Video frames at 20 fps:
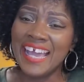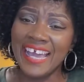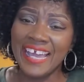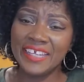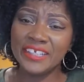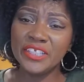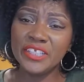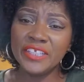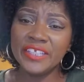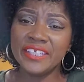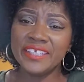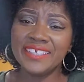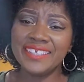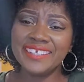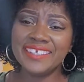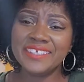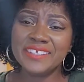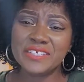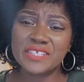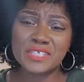and
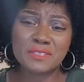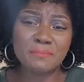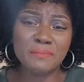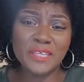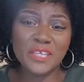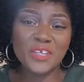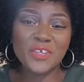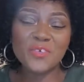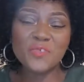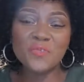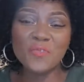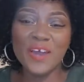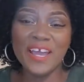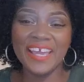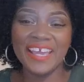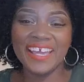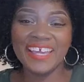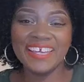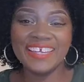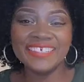hears me
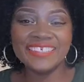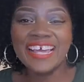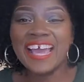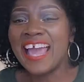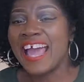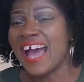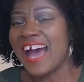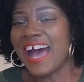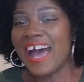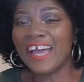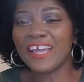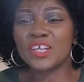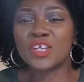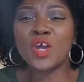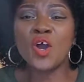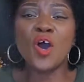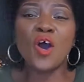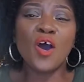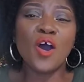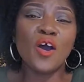when I
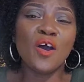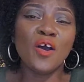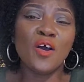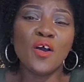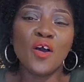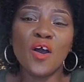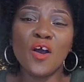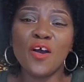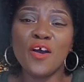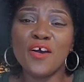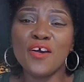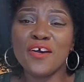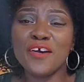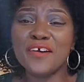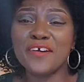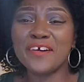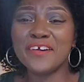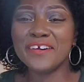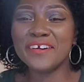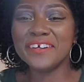
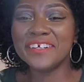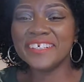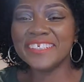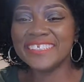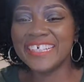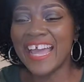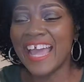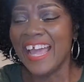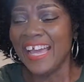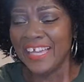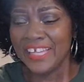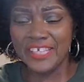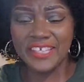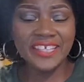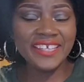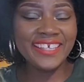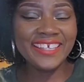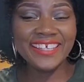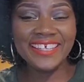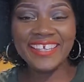call.
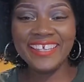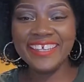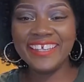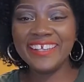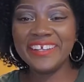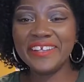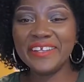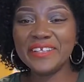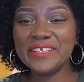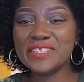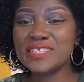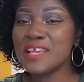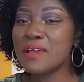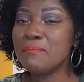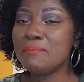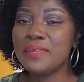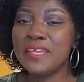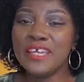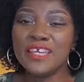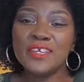He hears
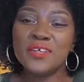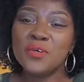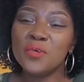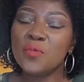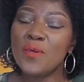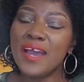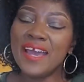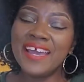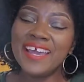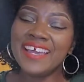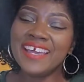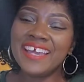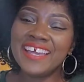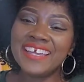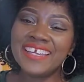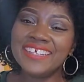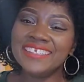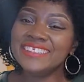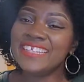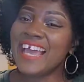me
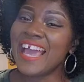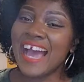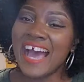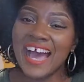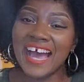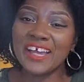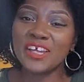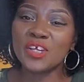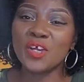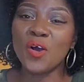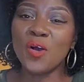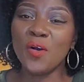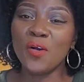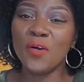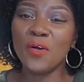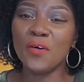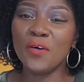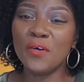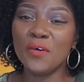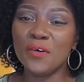when I
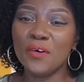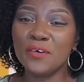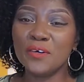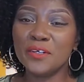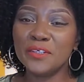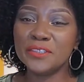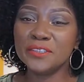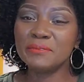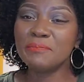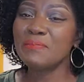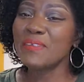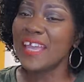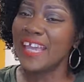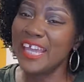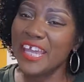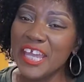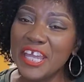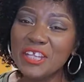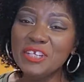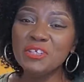call.
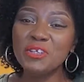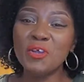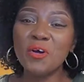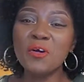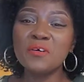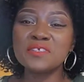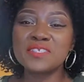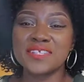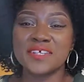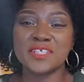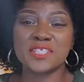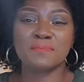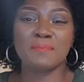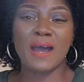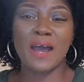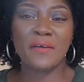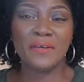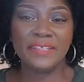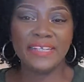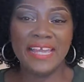He knows us by
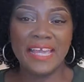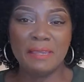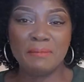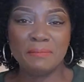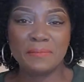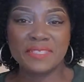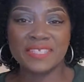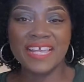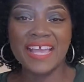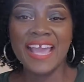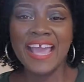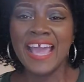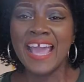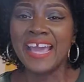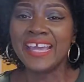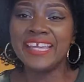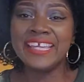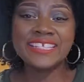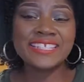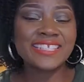our names.
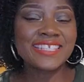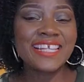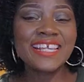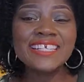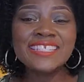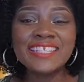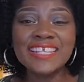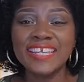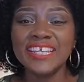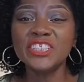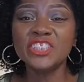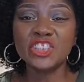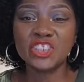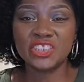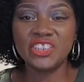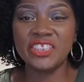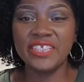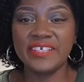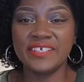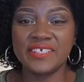He sees
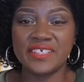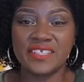each tear